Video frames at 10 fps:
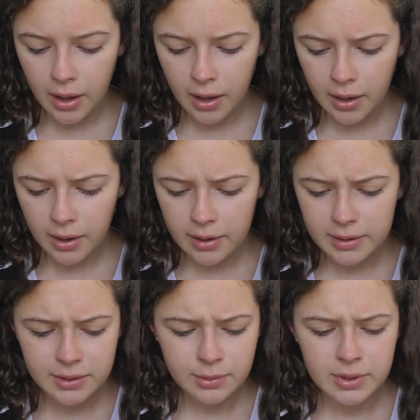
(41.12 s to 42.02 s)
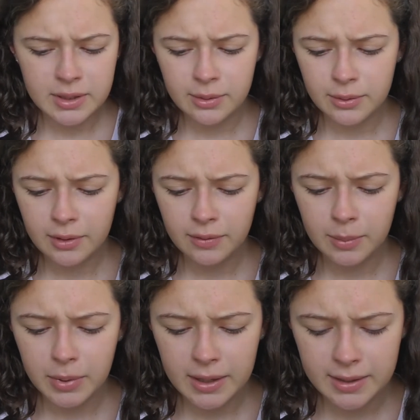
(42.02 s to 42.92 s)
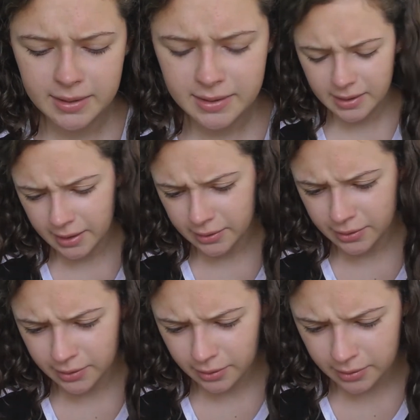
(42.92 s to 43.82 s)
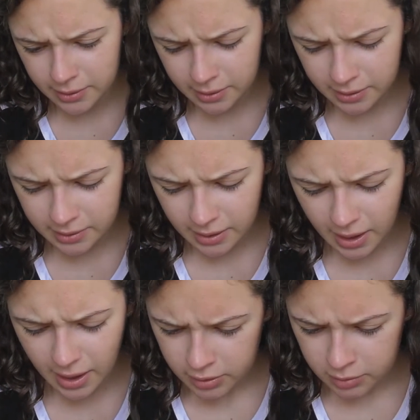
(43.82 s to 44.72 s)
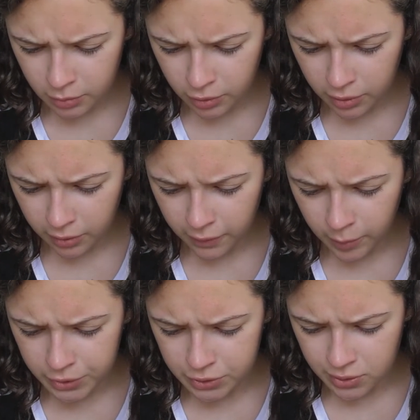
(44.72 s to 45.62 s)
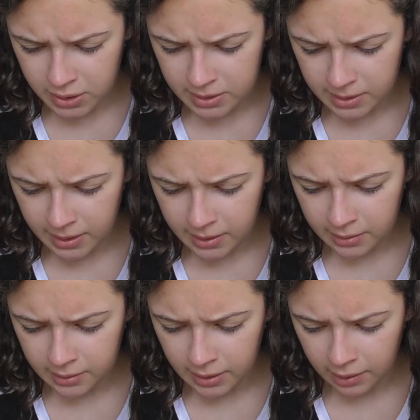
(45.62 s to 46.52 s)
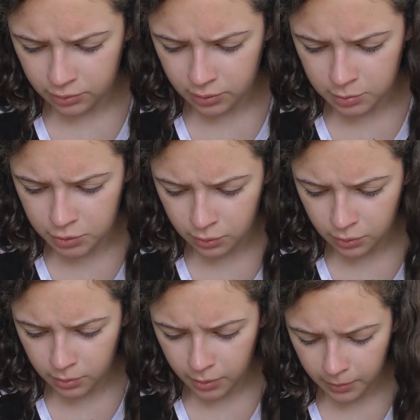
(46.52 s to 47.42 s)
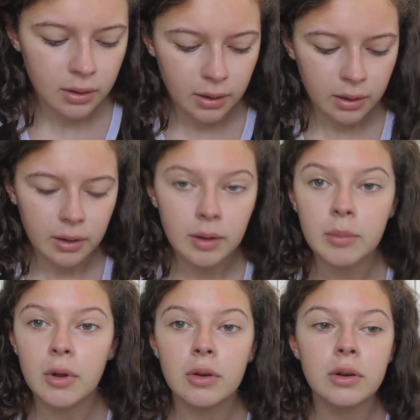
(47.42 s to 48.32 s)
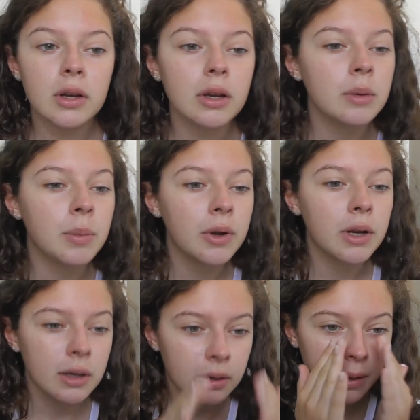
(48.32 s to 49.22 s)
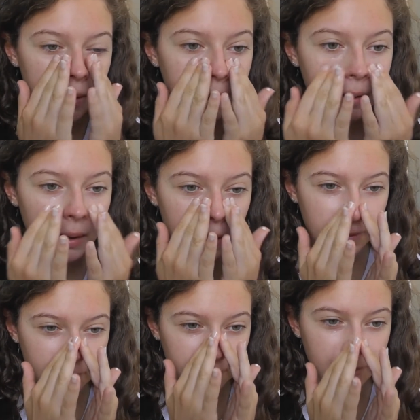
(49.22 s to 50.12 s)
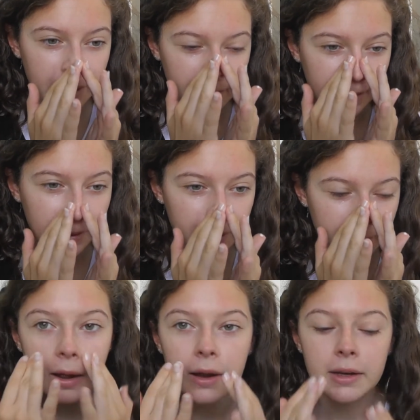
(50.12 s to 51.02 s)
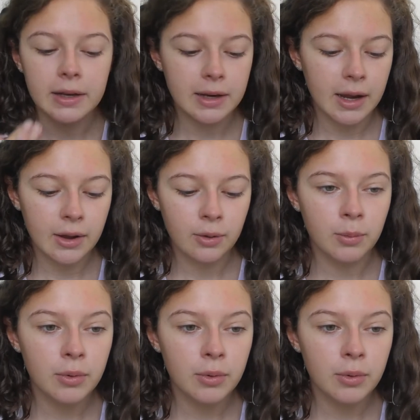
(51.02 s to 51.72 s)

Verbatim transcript: Ah, it's squeezing all over the place. How do you use this? Smooth over moisturized skin and allow to absorb. Okay, I'm only gonna put it like where I need help